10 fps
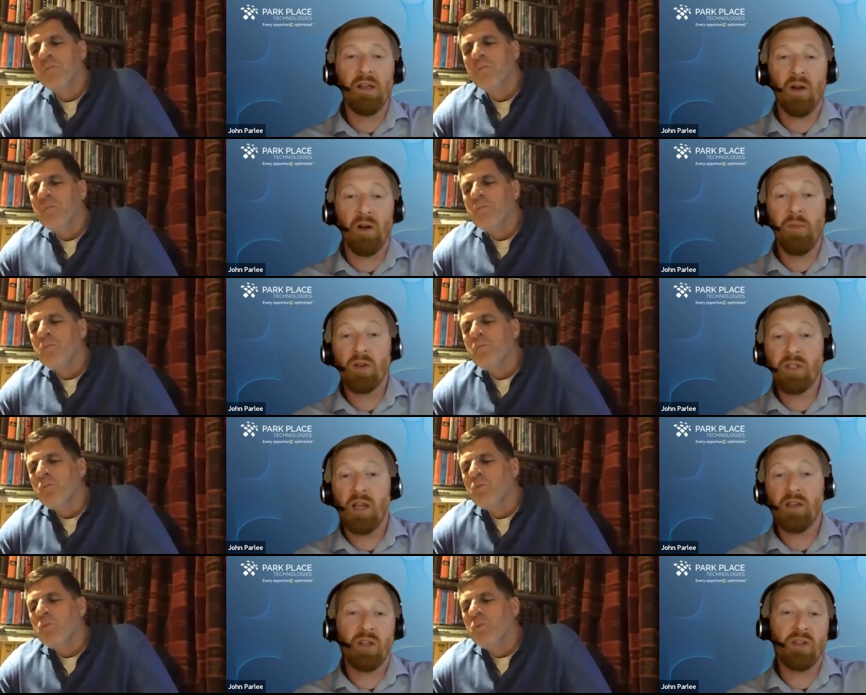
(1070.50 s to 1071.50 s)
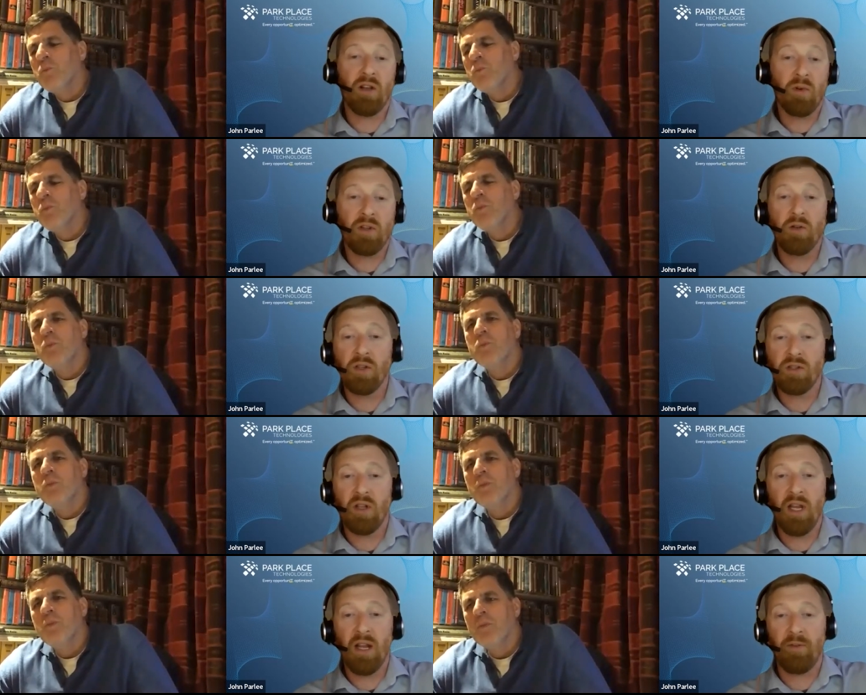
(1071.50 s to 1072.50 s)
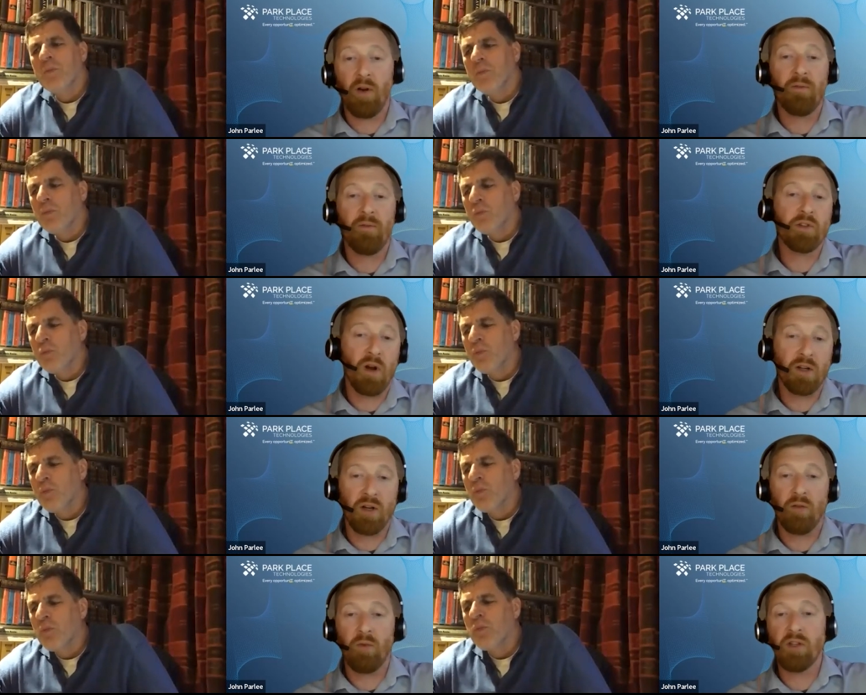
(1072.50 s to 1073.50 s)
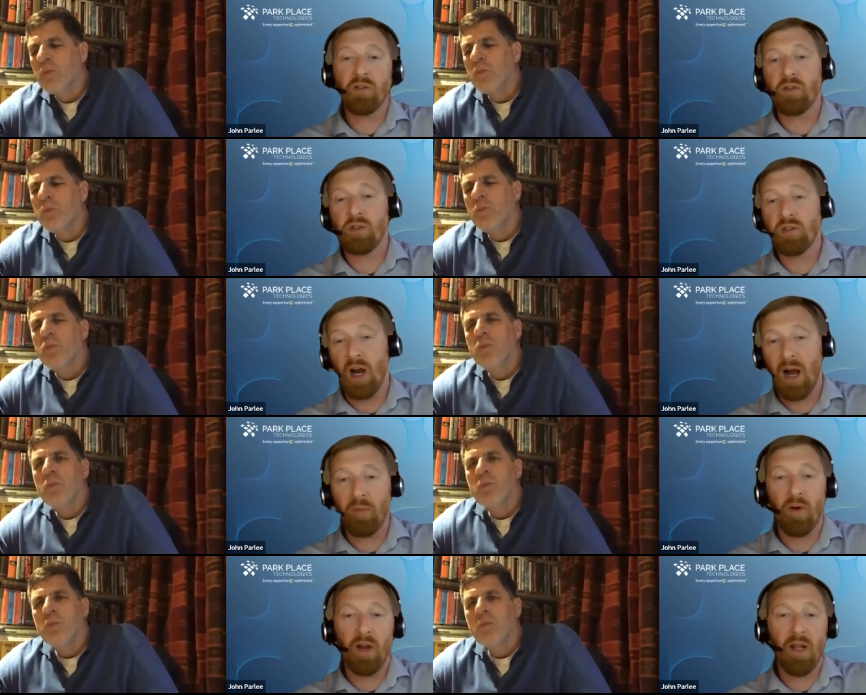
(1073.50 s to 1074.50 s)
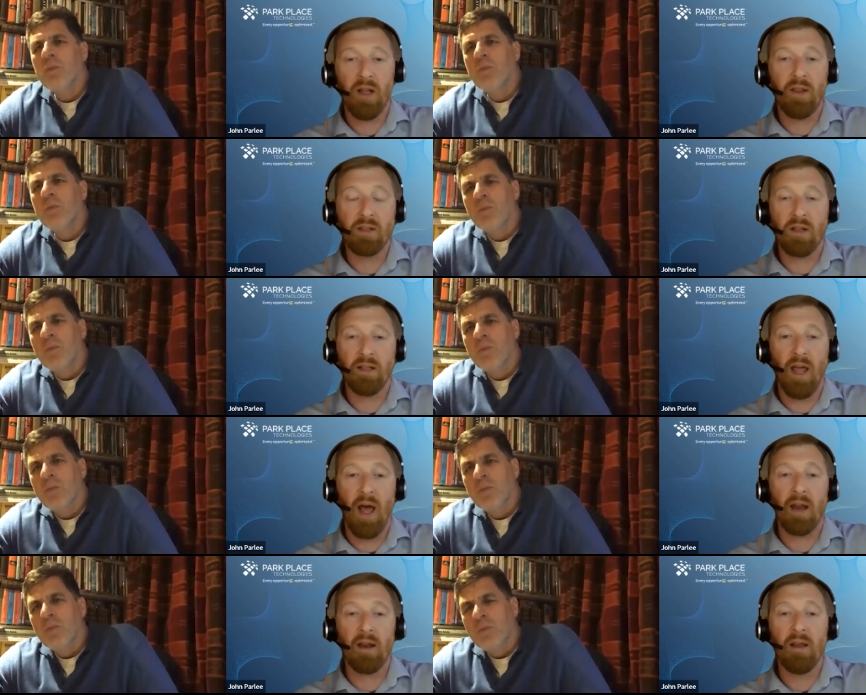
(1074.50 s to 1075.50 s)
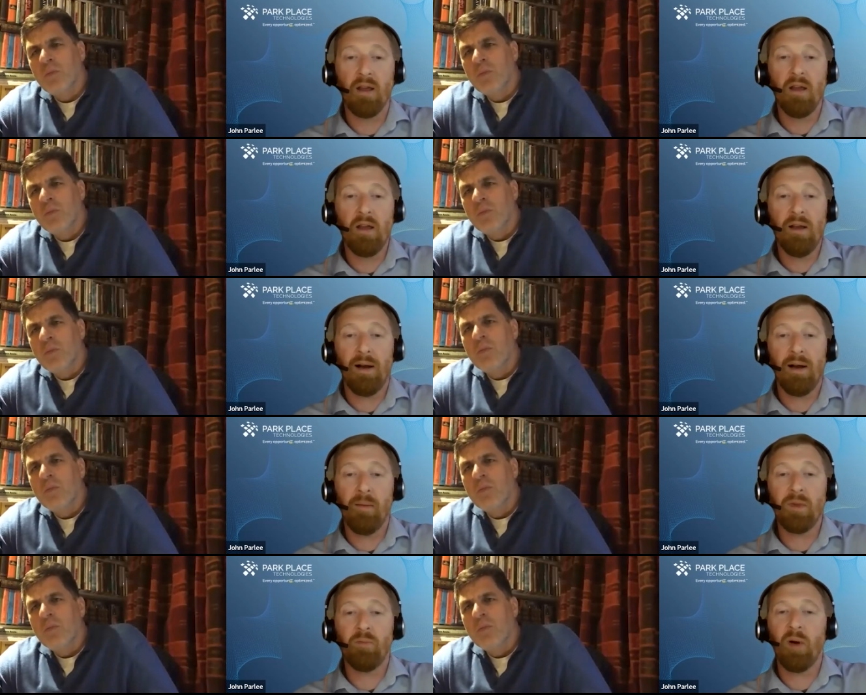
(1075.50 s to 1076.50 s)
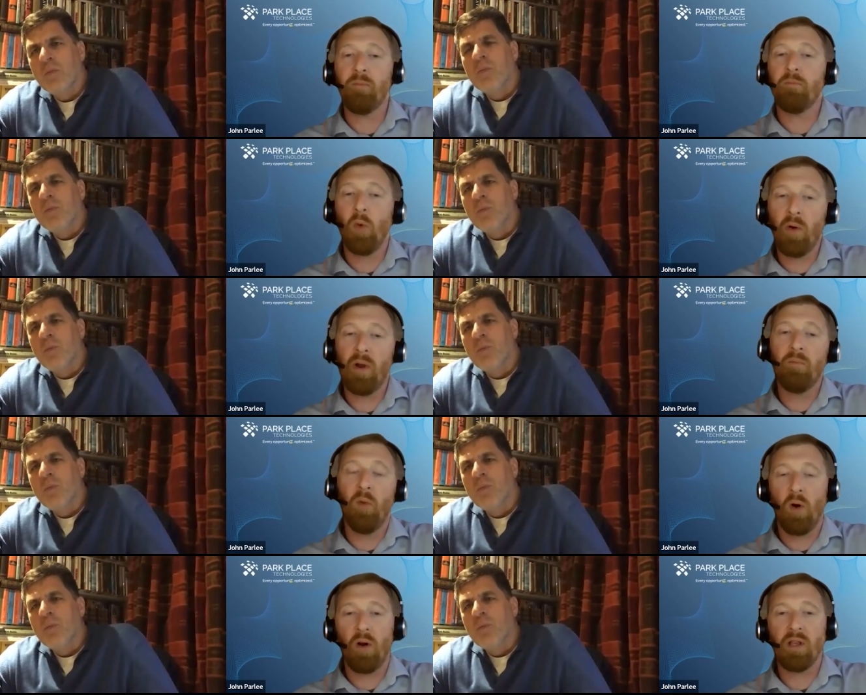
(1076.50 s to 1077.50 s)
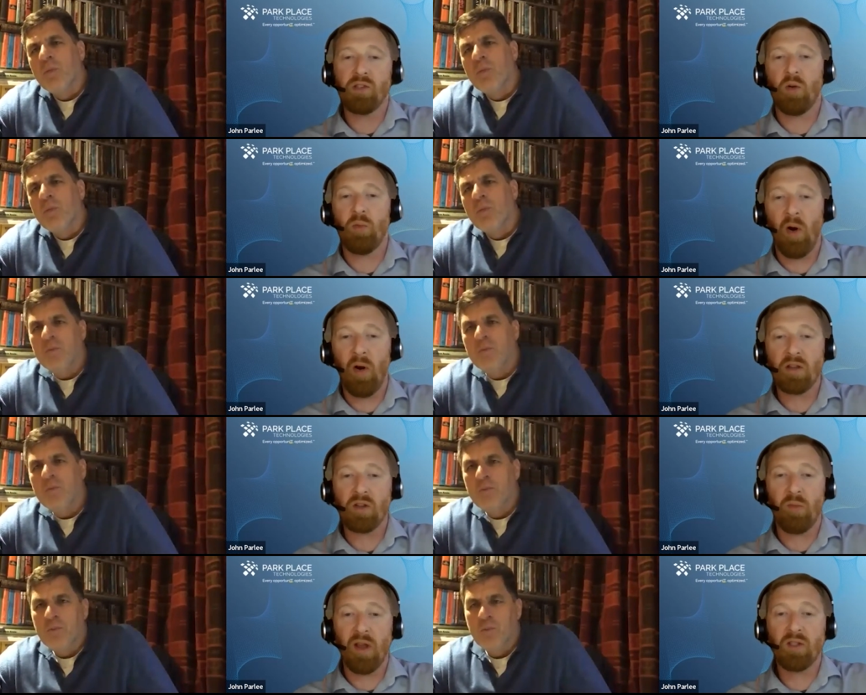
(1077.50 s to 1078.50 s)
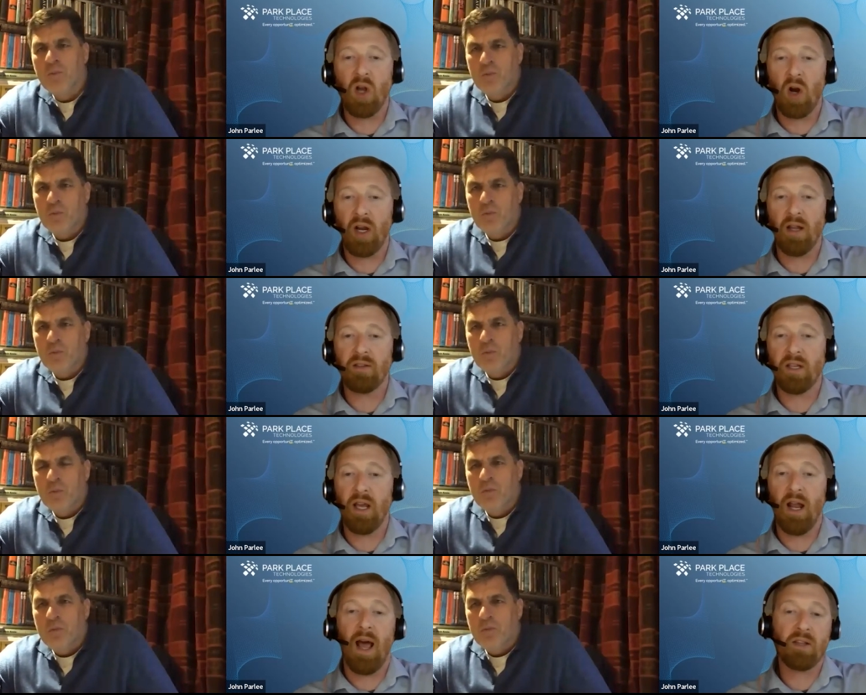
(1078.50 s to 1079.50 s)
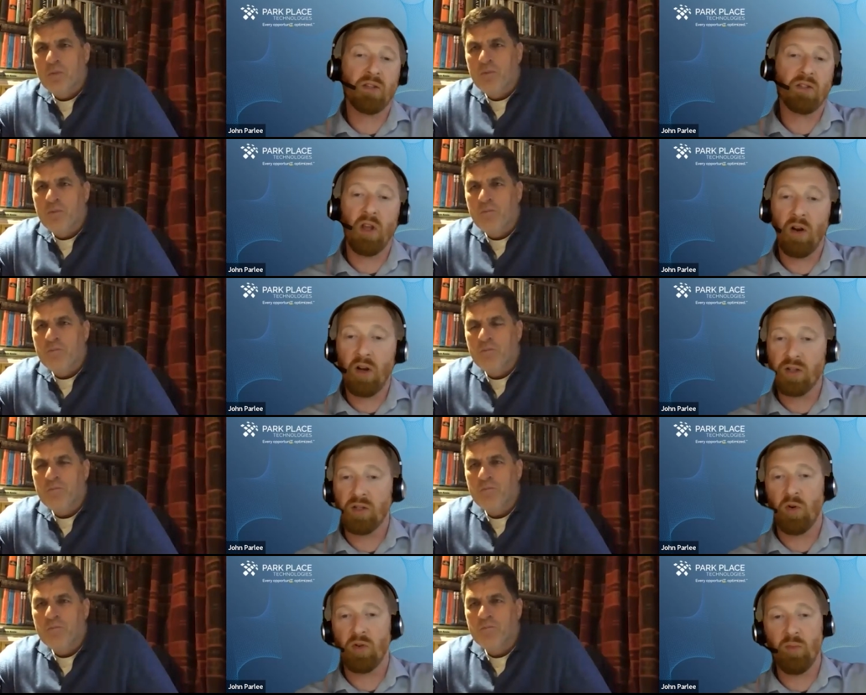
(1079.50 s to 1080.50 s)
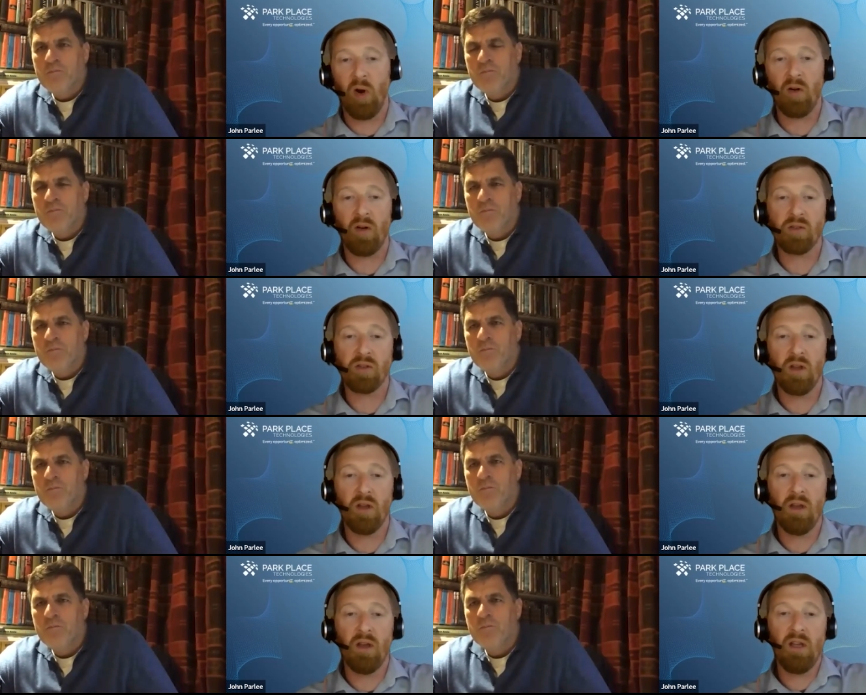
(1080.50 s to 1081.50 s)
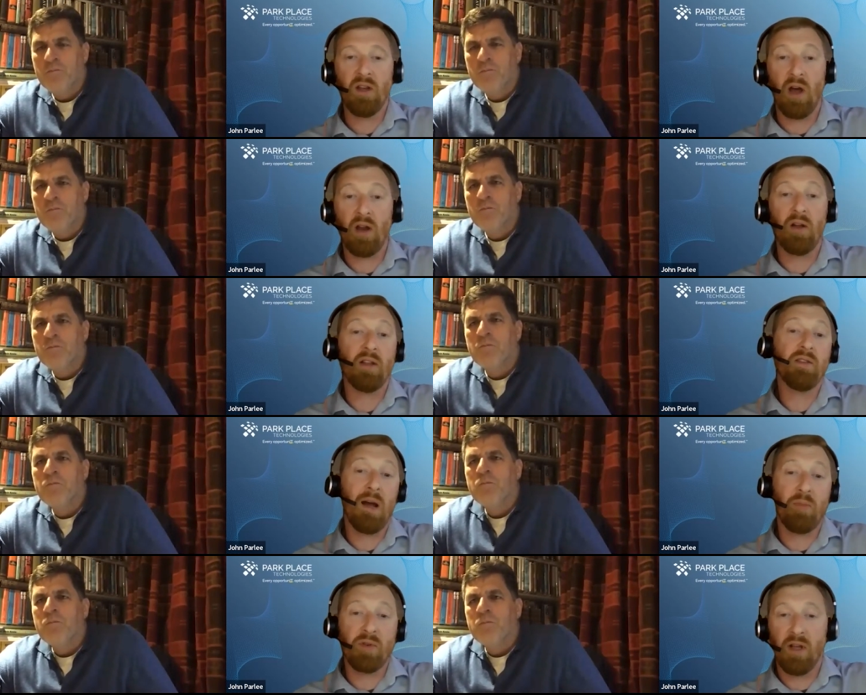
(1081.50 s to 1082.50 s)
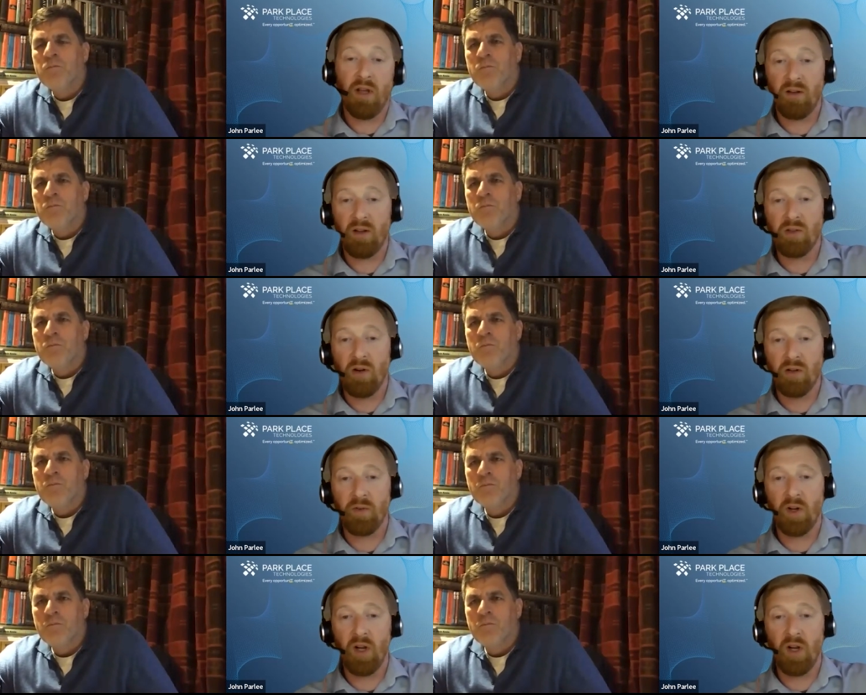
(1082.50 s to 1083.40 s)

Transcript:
Speaker 1: you know in most cases it reduces the need for infrastructure resources to operate it things like that um, but more and more, these third parties are being targeted to get access to their customers and partners. Not only does that present concerns for